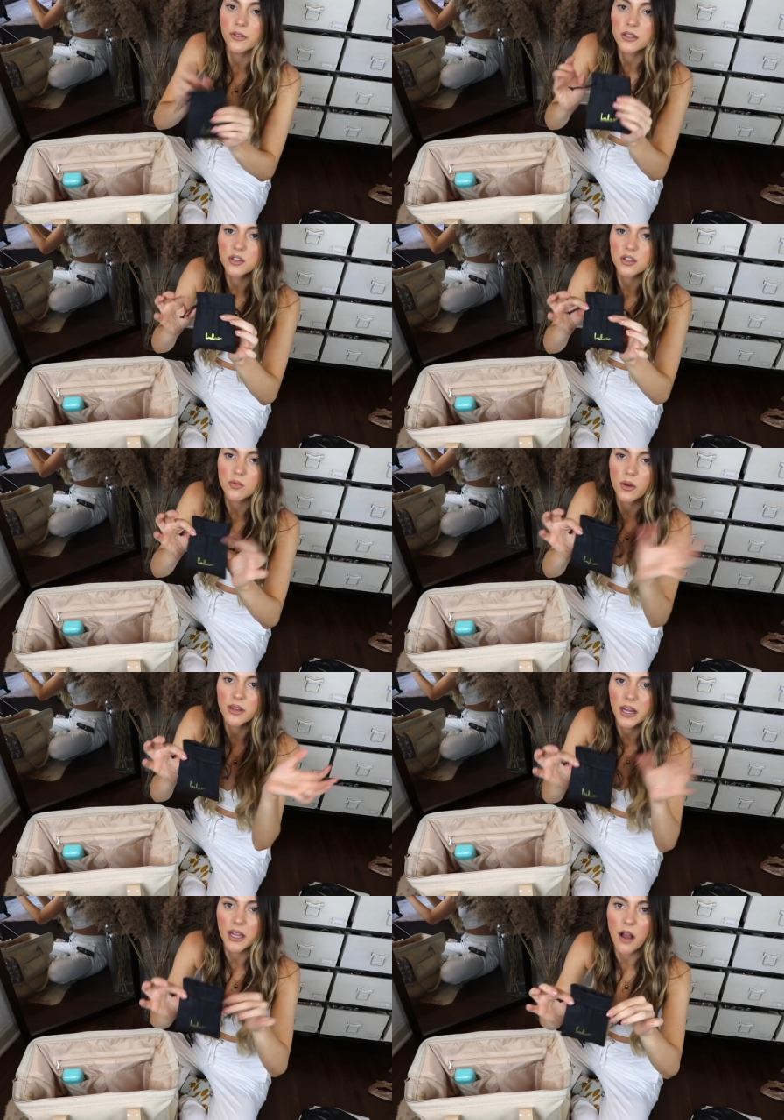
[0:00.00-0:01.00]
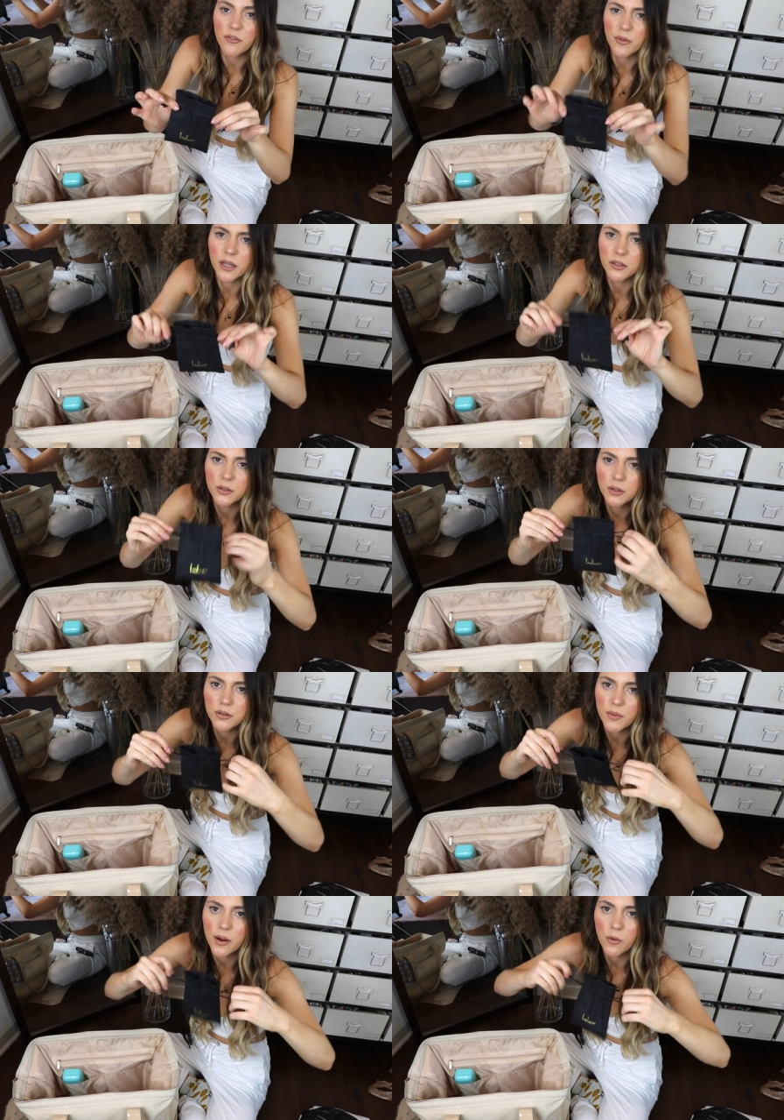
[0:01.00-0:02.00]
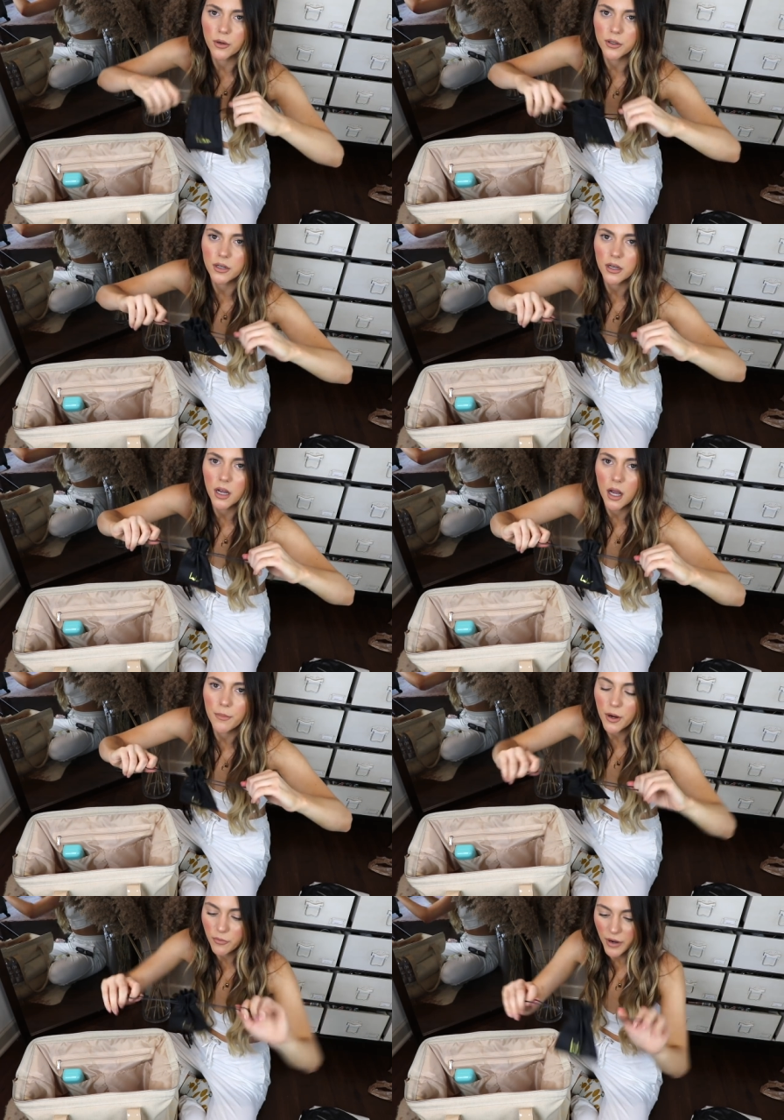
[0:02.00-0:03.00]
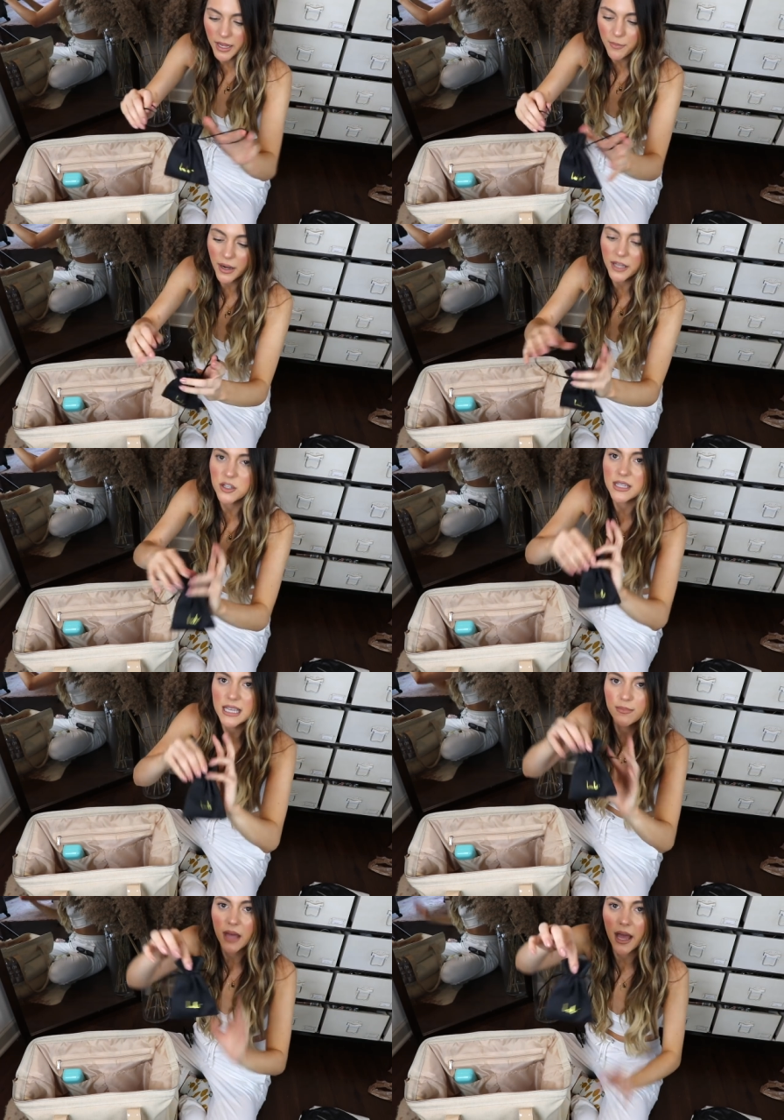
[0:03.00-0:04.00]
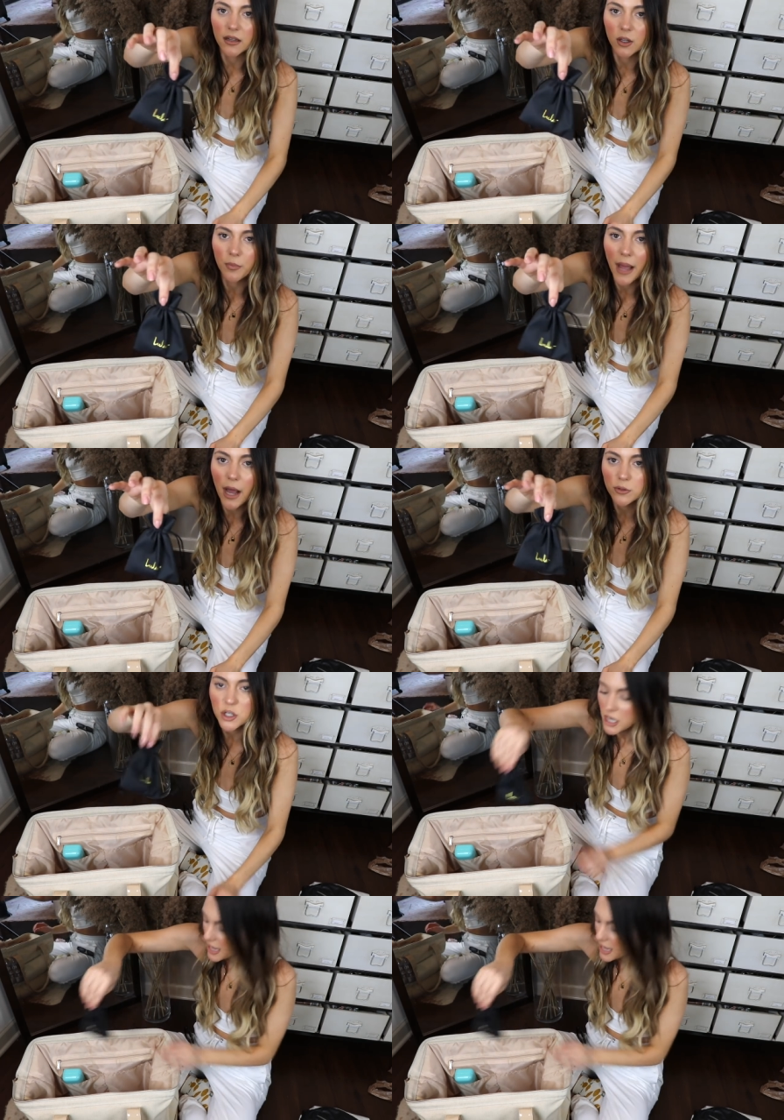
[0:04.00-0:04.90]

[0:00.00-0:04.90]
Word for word: This is just one that I got from like Lulu's when I ordered um, a ring, but I just keep that in a little pouch